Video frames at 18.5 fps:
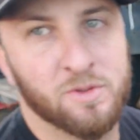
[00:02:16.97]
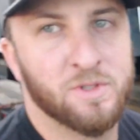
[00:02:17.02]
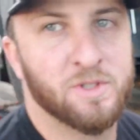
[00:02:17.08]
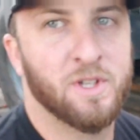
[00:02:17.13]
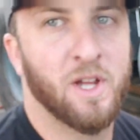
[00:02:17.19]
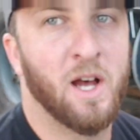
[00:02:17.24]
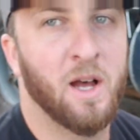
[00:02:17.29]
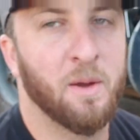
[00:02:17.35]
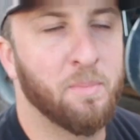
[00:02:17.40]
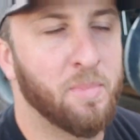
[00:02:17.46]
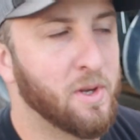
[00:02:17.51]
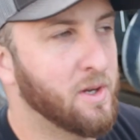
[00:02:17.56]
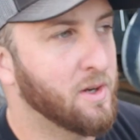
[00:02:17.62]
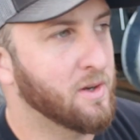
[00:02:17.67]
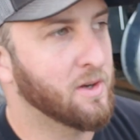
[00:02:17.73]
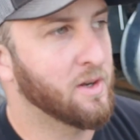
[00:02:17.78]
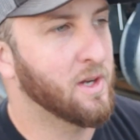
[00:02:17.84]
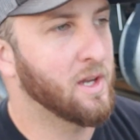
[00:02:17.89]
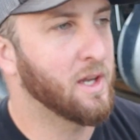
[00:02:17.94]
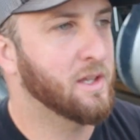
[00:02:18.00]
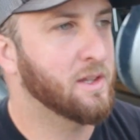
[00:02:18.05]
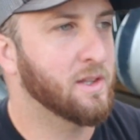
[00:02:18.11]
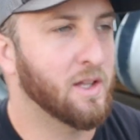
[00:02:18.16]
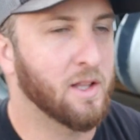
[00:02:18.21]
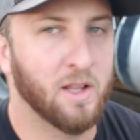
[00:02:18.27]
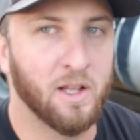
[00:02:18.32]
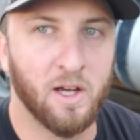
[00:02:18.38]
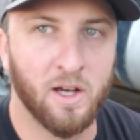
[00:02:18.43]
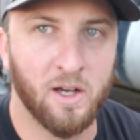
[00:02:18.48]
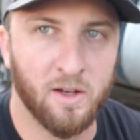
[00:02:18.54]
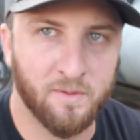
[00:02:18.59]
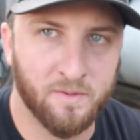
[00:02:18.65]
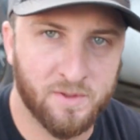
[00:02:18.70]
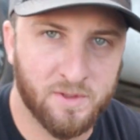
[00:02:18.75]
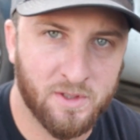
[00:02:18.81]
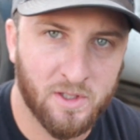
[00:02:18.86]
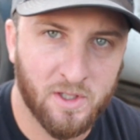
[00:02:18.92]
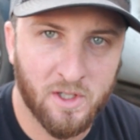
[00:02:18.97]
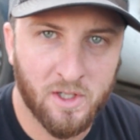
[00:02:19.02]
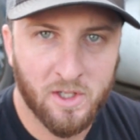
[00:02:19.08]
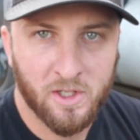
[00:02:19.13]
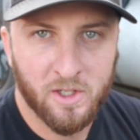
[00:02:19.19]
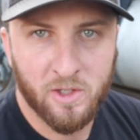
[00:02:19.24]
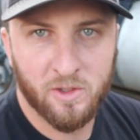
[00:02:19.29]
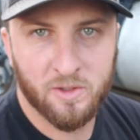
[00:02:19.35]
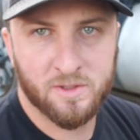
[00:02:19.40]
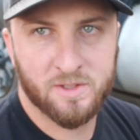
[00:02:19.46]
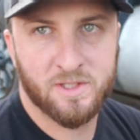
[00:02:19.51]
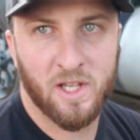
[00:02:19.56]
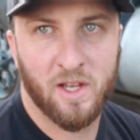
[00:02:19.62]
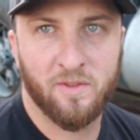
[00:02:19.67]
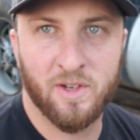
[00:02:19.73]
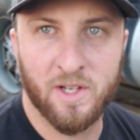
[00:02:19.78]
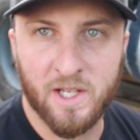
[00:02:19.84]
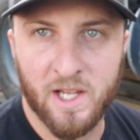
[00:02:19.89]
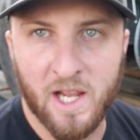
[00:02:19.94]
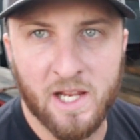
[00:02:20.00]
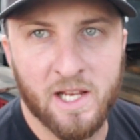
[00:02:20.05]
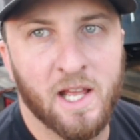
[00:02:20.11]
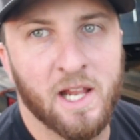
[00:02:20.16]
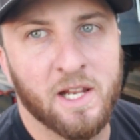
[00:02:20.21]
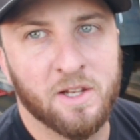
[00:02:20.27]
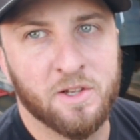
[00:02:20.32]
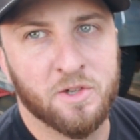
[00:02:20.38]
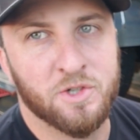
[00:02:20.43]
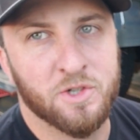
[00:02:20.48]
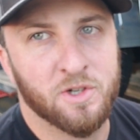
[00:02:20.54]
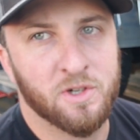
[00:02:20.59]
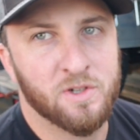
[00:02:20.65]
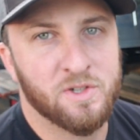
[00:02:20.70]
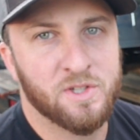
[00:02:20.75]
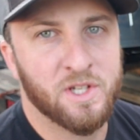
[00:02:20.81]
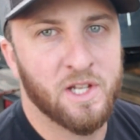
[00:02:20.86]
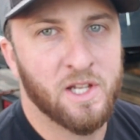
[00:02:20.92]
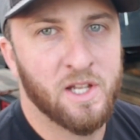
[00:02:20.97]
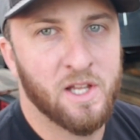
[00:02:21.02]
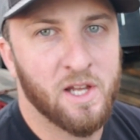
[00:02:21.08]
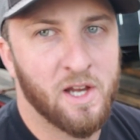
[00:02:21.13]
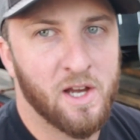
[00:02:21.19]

stop here at the Loves on 78 headed to Jersey.